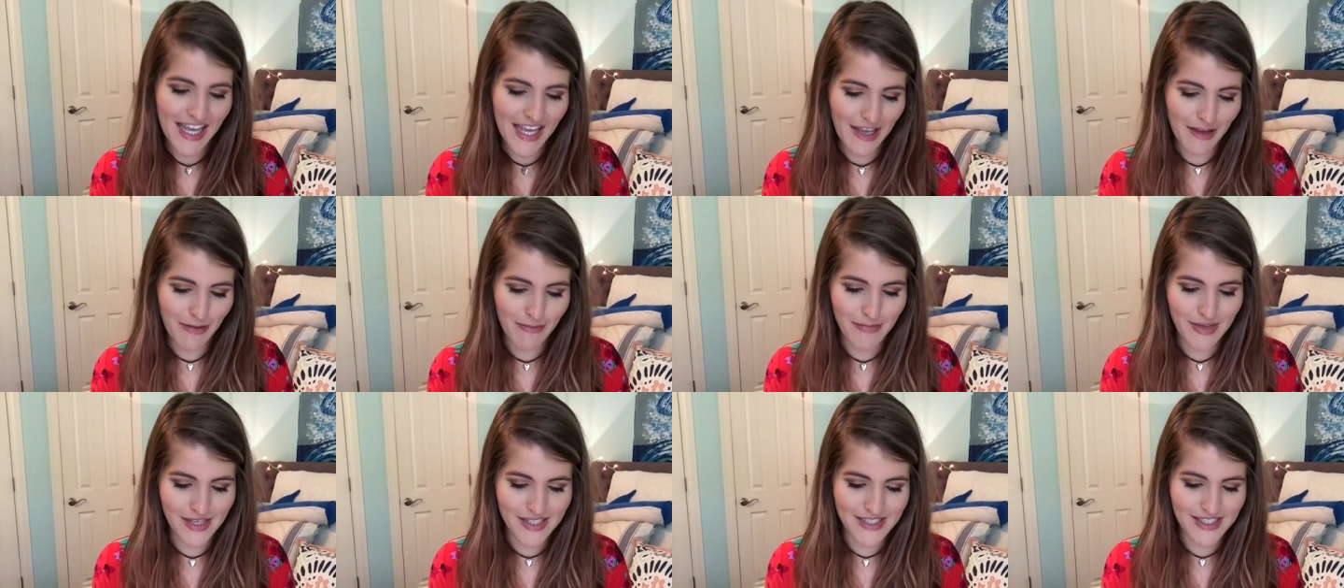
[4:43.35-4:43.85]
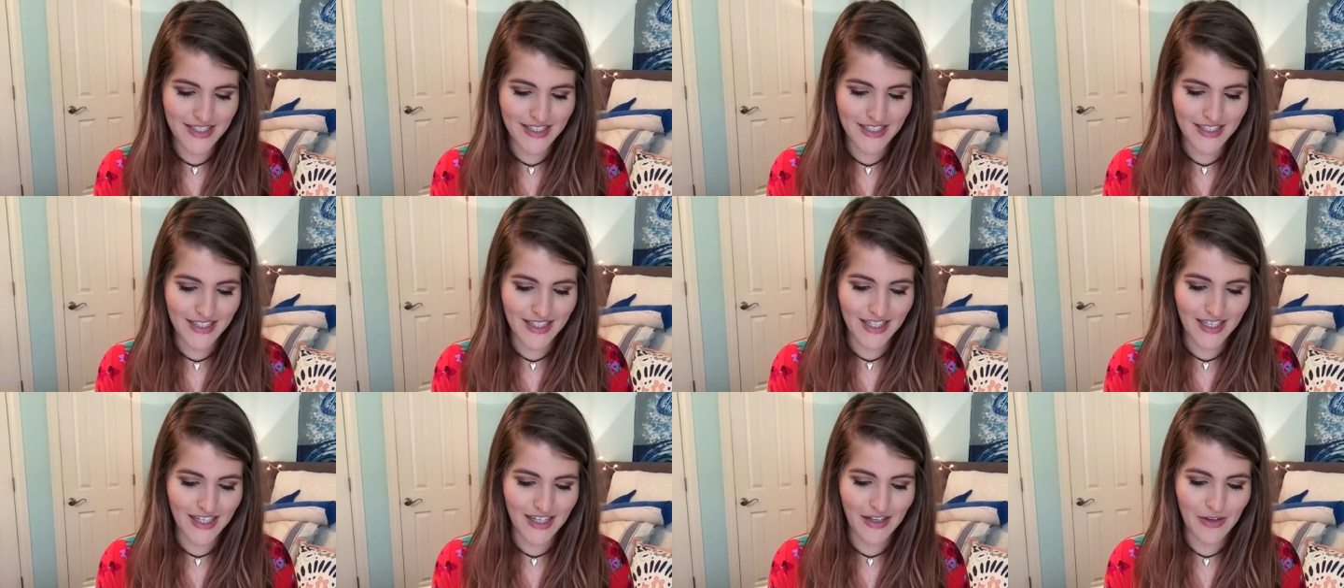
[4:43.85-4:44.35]
and
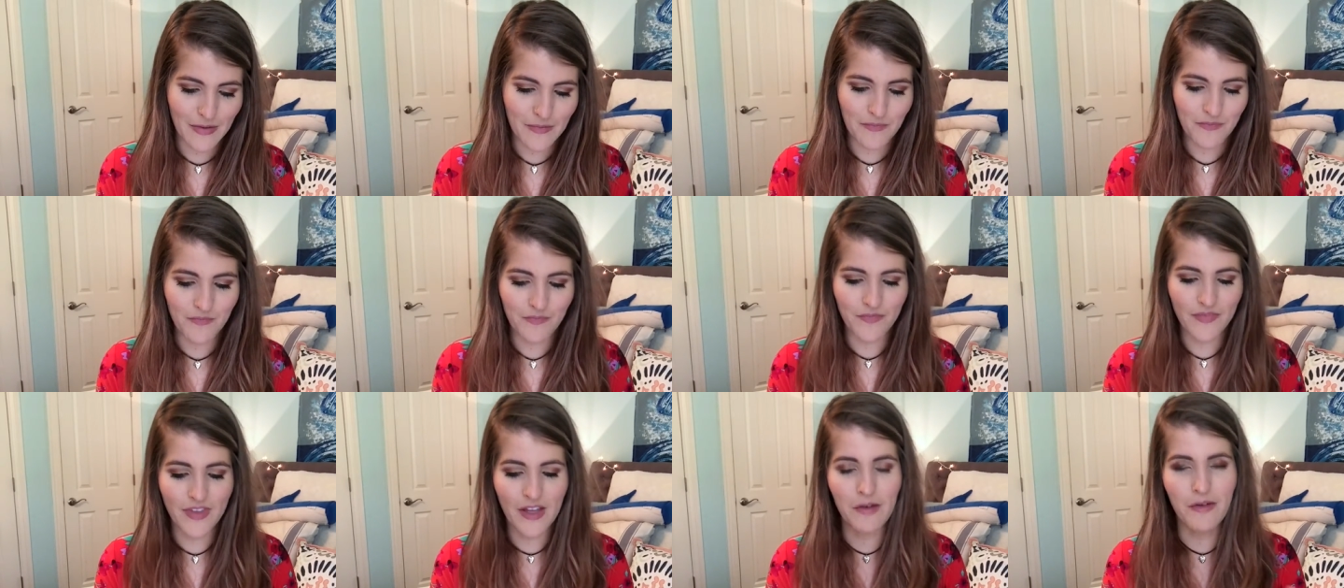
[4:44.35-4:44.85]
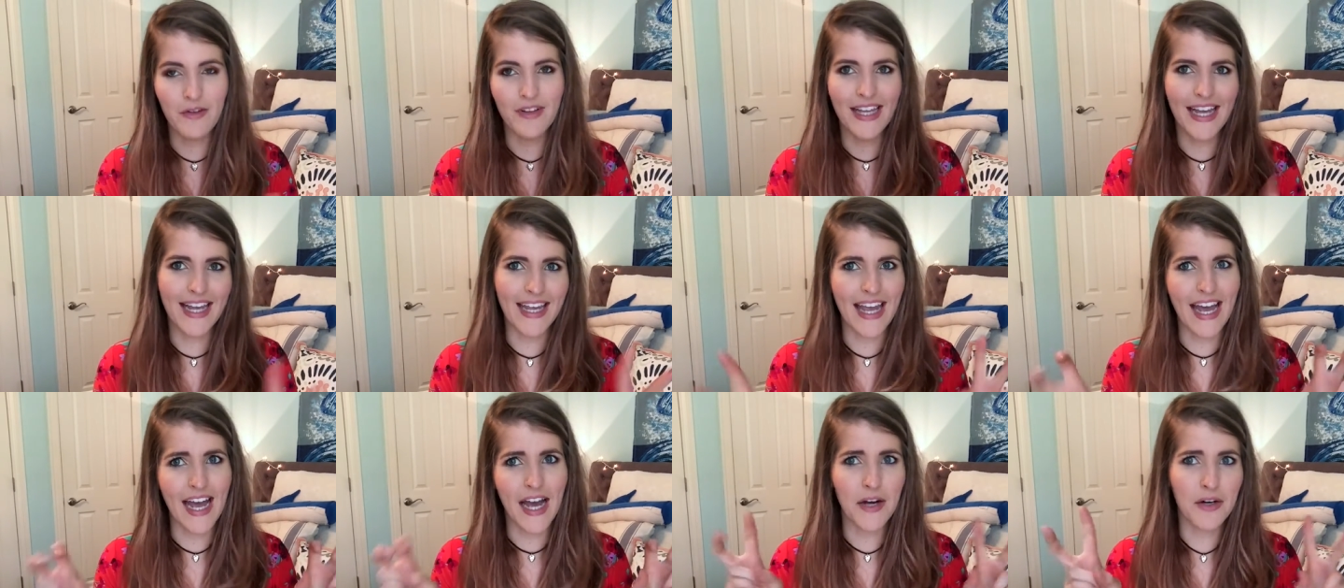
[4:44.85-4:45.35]
basically they were
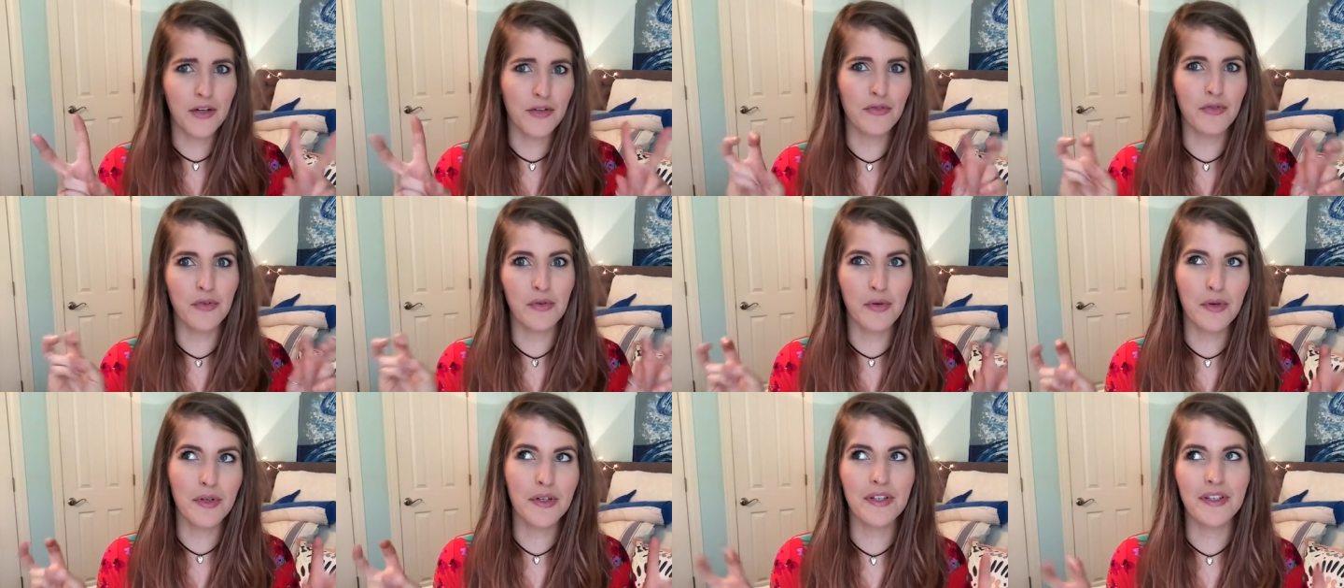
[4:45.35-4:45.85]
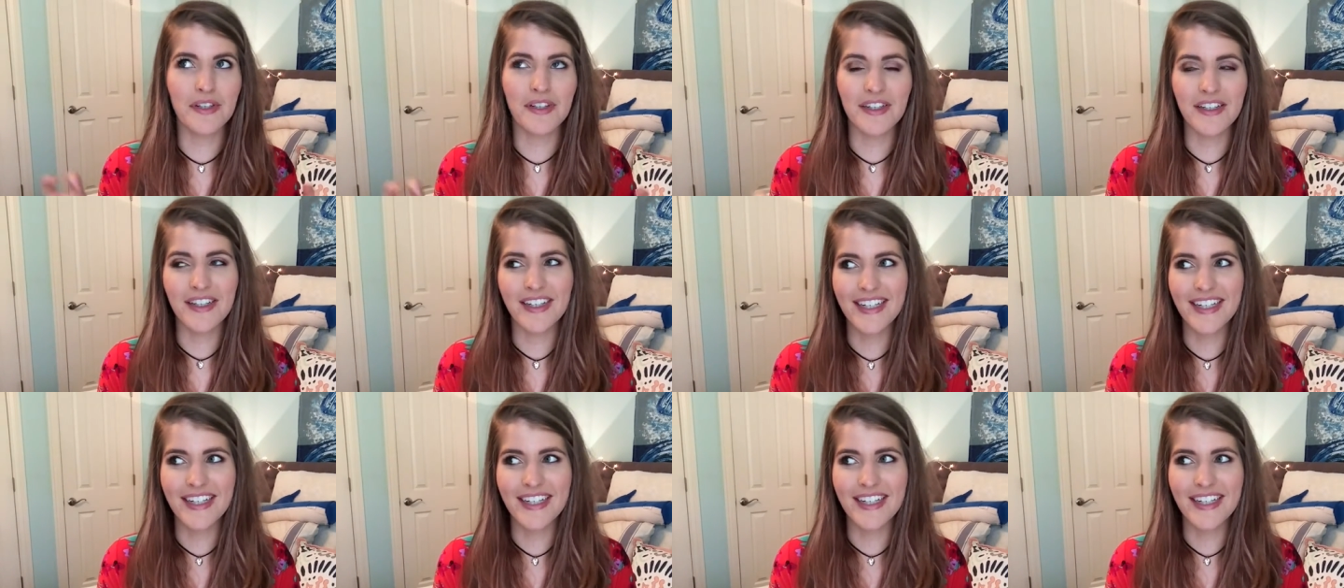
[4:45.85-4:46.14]
like out of order,